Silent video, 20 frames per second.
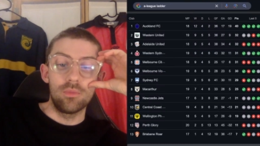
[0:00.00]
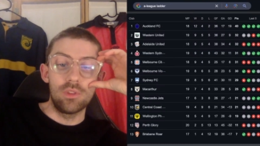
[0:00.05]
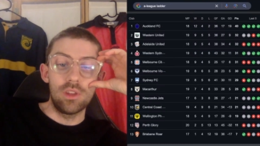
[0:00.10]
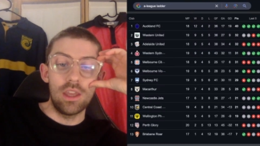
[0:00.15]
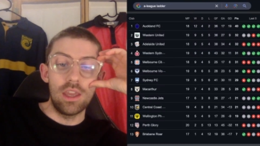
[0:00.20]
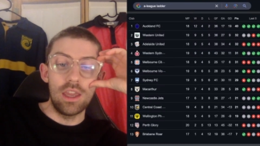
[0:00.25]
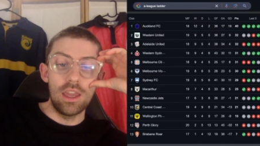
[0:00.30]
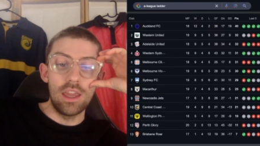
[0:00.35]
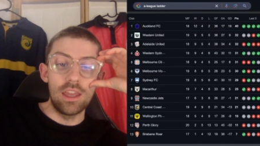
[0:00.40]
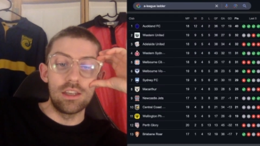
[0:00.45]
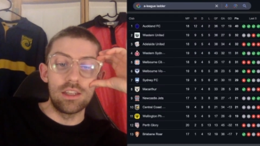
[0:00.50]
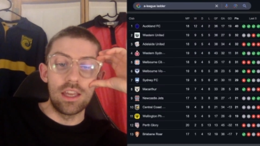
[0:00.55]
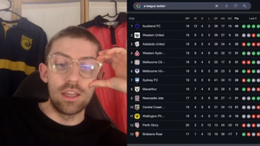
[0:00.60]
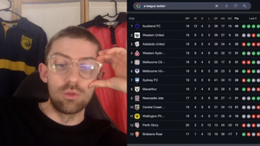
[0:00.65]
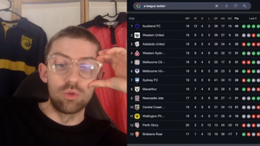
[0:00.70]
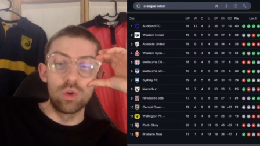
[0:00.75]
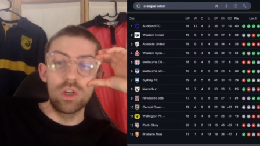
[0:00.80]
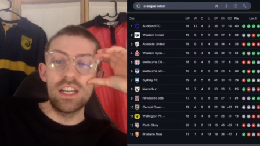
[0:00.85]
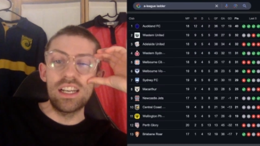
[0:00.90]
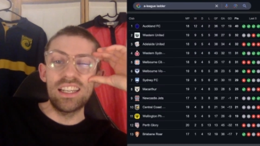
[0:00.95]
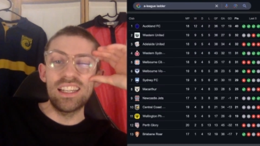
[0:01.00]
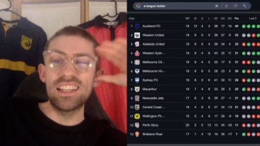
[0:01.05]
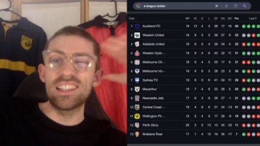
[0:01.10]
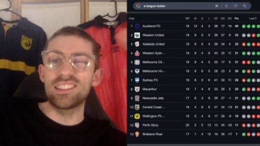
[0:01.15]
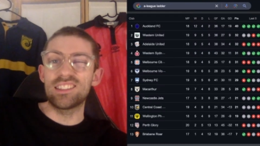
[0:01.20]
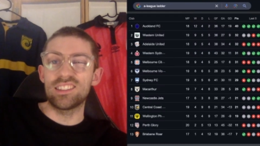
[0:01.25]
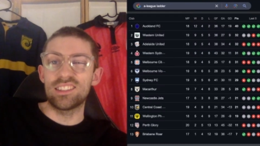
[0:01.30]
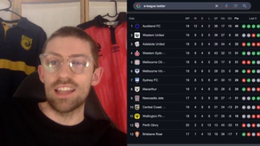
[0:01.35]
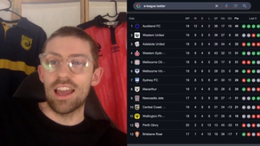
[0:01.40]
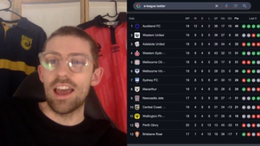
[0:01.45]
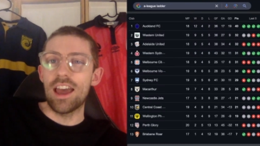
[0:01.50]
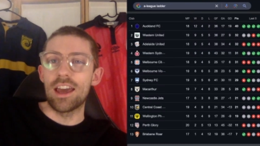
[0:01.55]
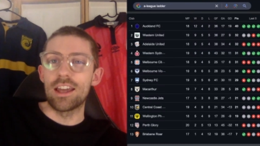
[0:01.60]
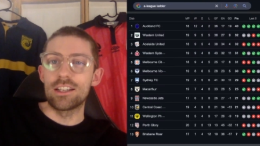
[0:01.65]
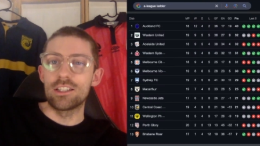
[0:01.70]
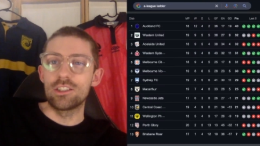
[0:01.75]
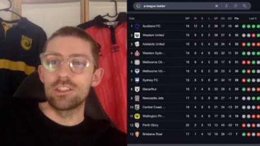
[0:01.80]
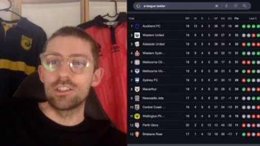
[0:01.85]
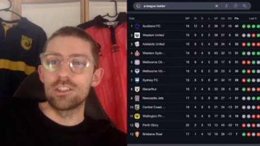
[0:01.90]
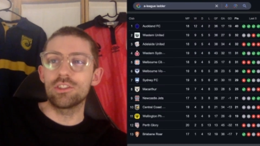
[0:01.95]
It really is sad, just